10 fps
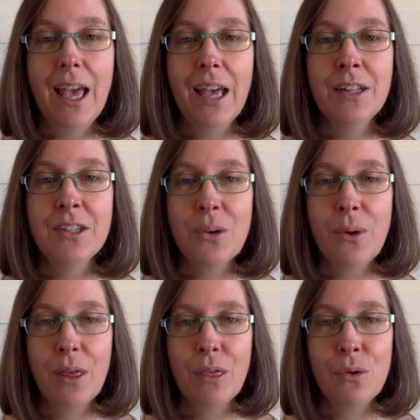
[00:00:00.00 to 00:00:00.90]
and so
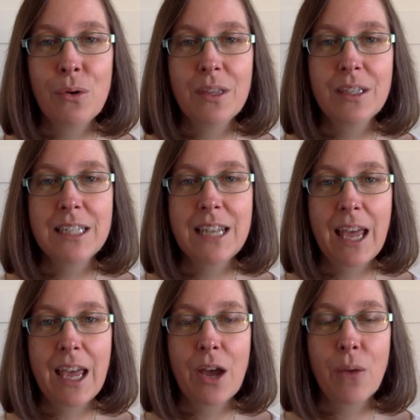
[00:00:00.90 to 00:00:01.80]
I thought that
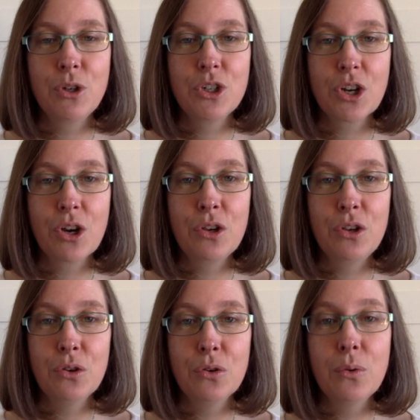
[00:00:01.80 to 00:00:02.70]
today I would show
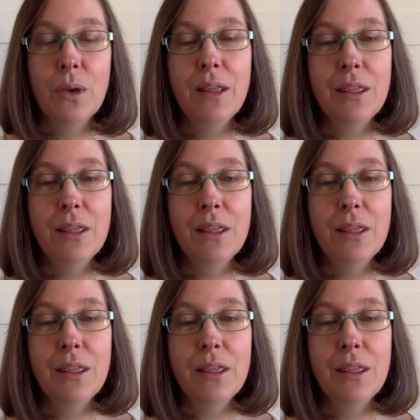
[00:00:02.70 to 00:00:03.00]
you